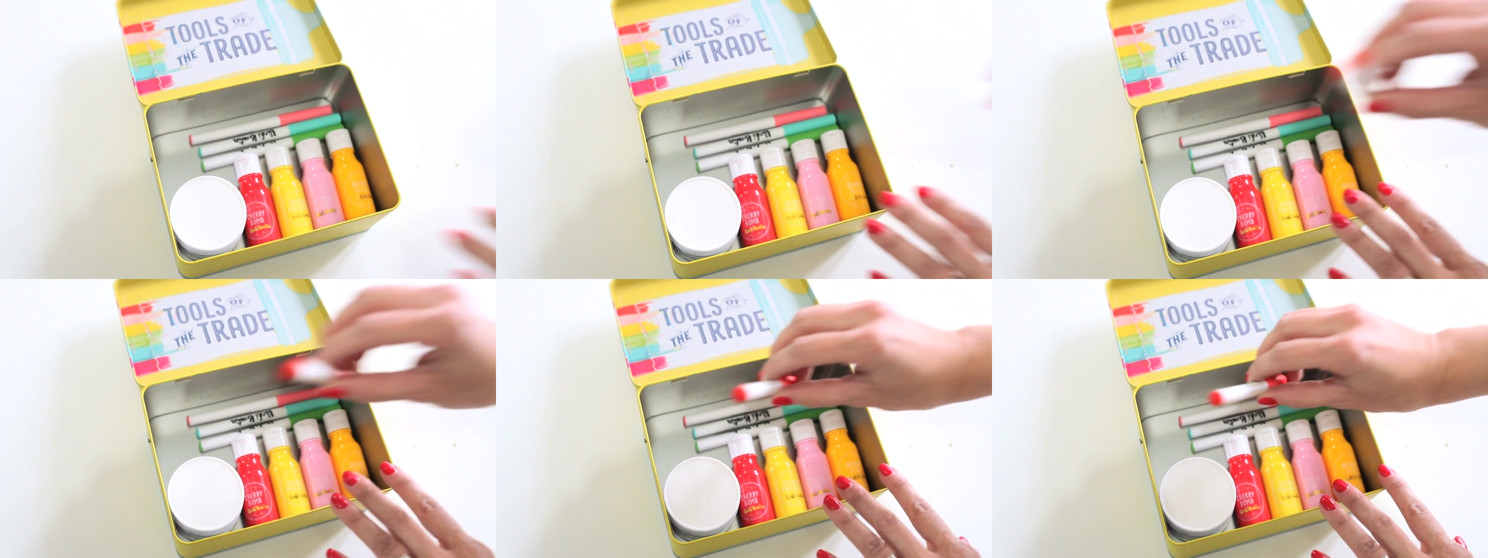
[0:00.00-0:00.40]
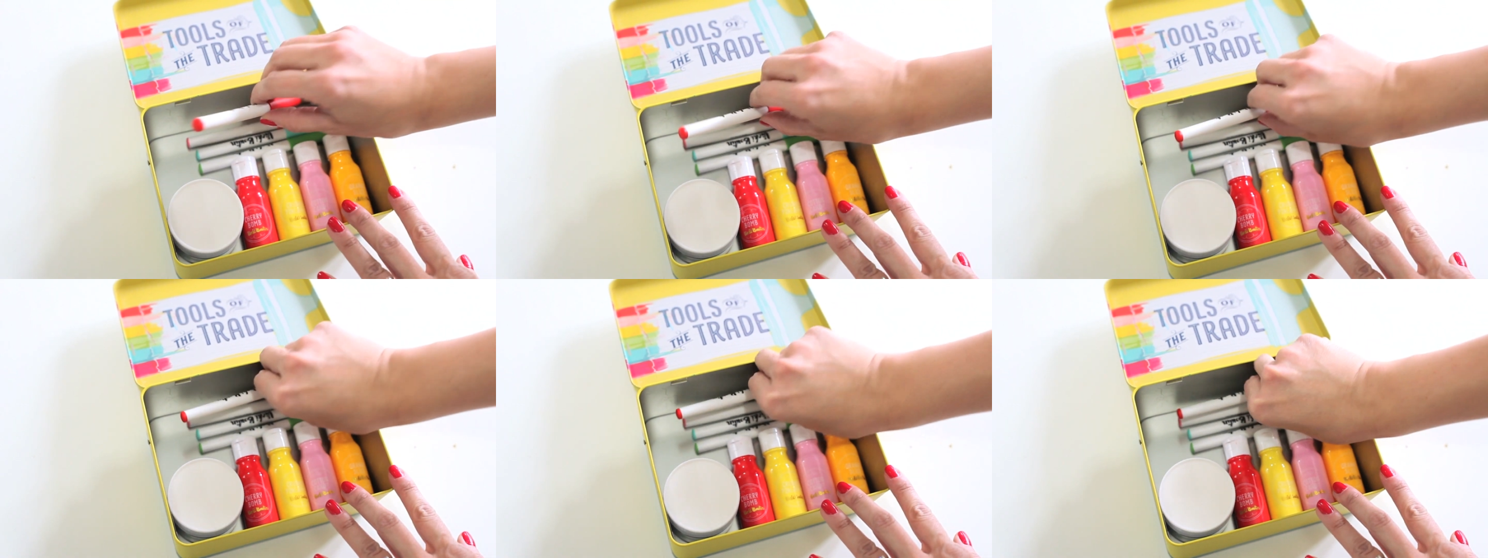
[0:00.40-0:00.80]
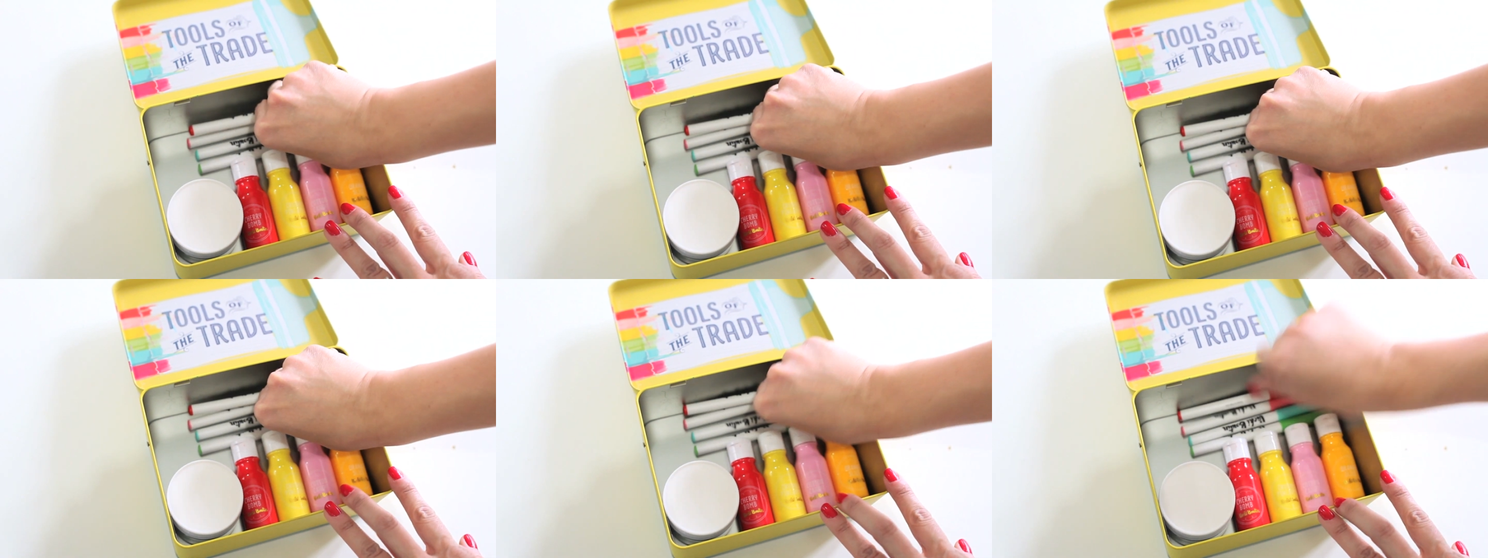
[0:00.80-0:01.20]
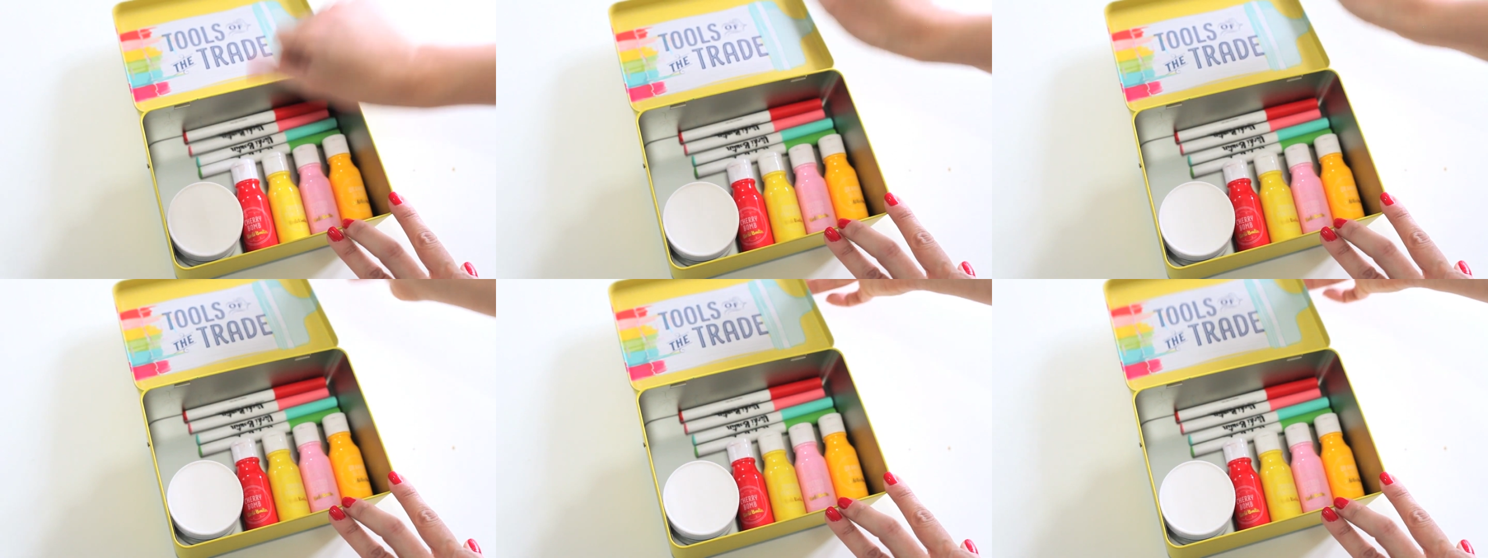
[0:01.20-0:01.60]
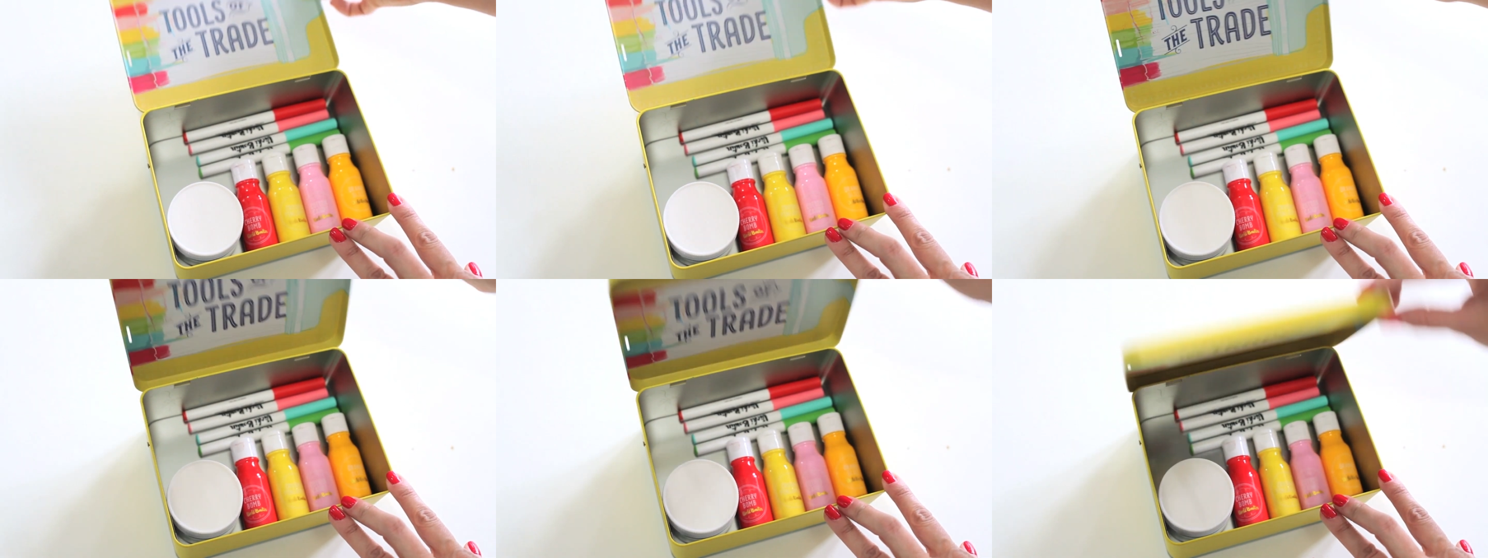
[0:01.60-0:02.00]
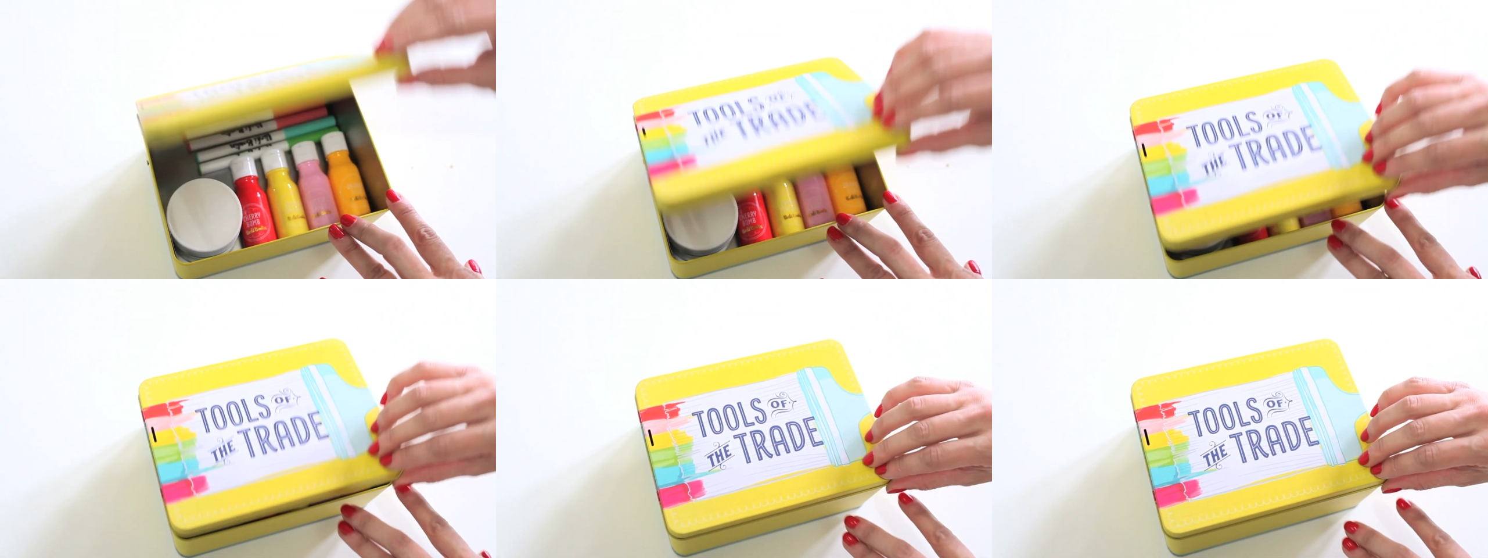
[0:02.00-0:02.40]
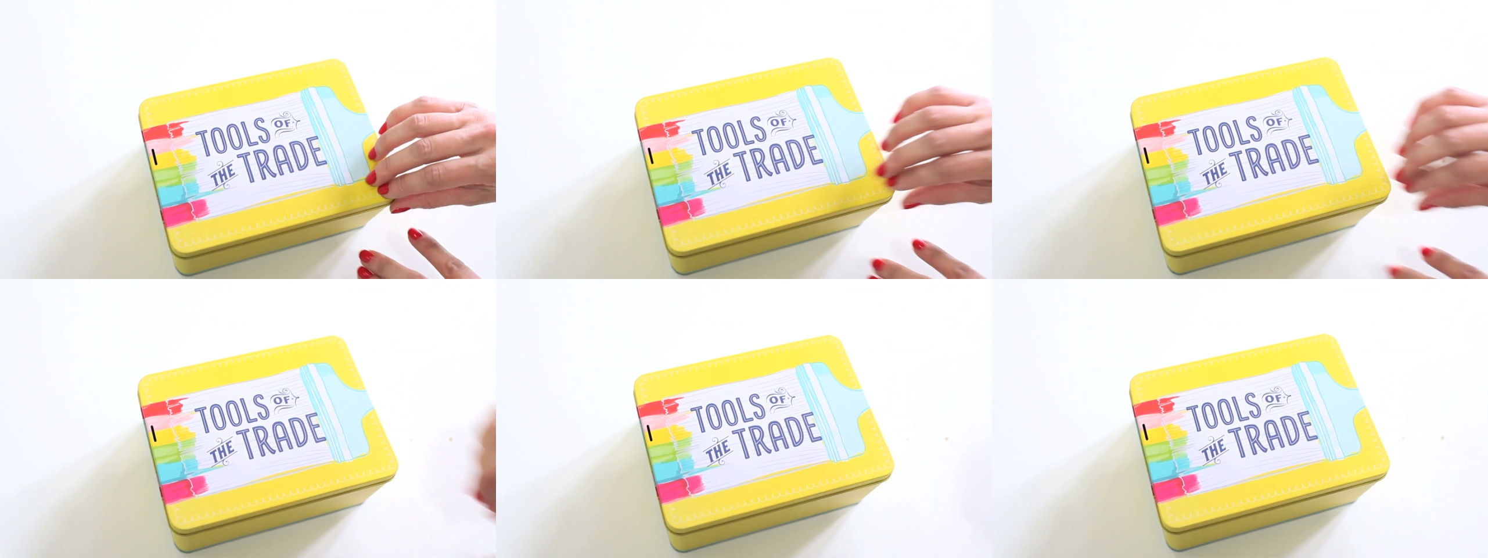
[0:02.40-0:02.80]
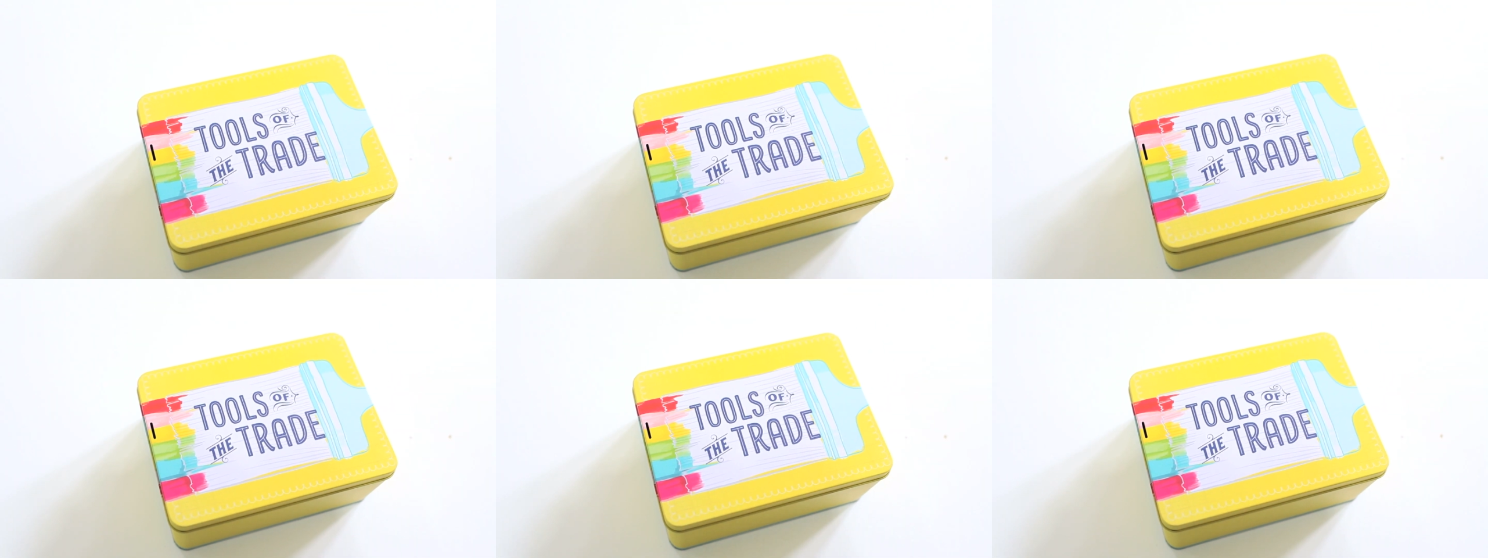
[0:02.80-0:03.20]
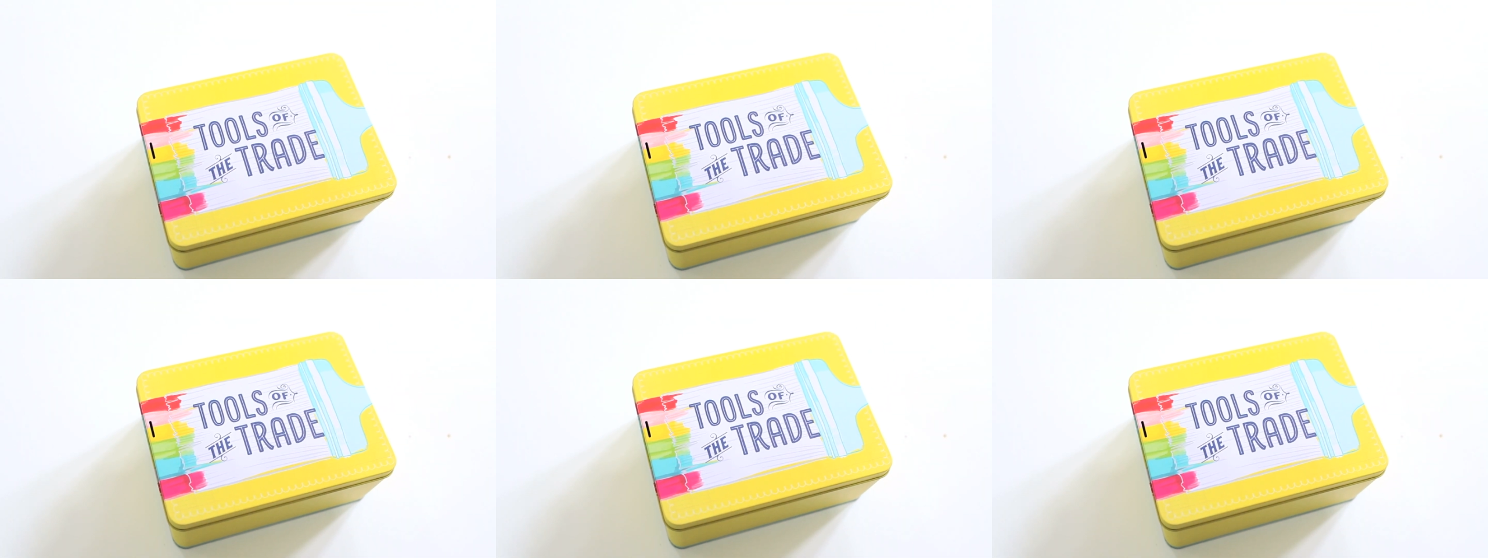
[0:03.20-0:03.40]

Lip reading: Nobody's mouth can be seen.